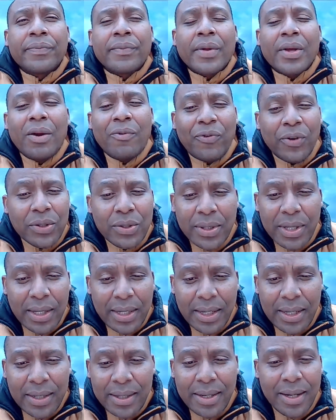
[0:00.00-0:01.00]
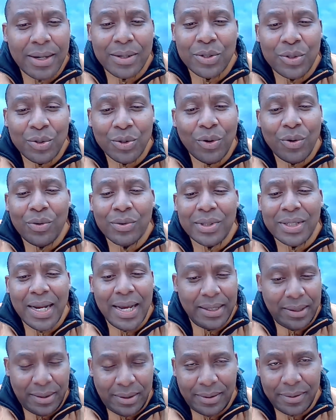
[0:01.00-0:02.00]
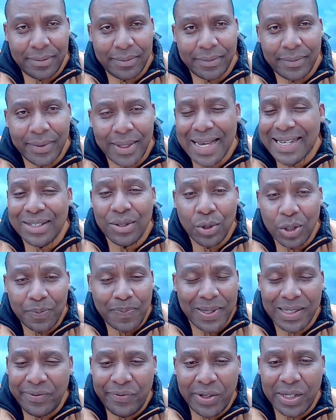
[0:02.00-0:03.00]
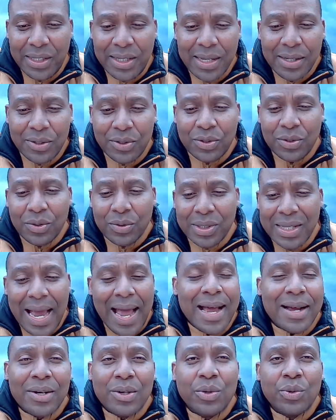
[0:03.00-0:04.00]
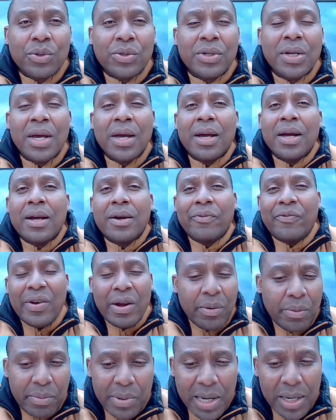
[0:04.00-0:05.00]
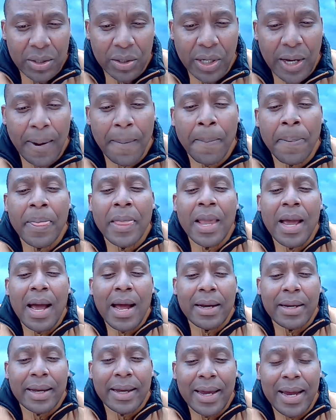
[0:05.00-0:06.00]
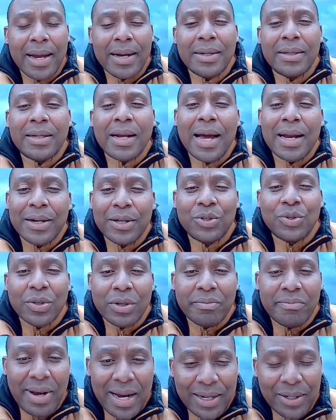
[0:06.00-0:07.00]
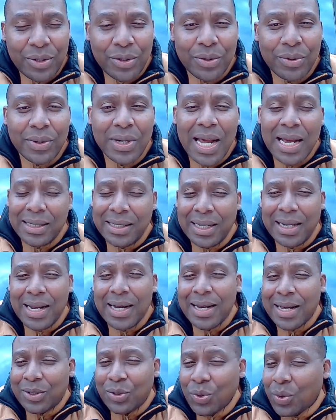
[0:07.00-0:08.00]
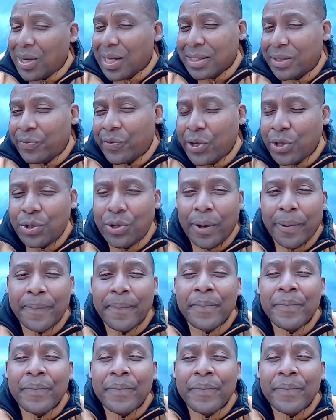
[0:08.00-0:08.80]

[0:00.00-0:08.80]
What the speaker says: Unfortunately, there is no test. There's no specific test to diagnose fibromyalgia. And again, I need to remind you that I said that there are 2 classifications.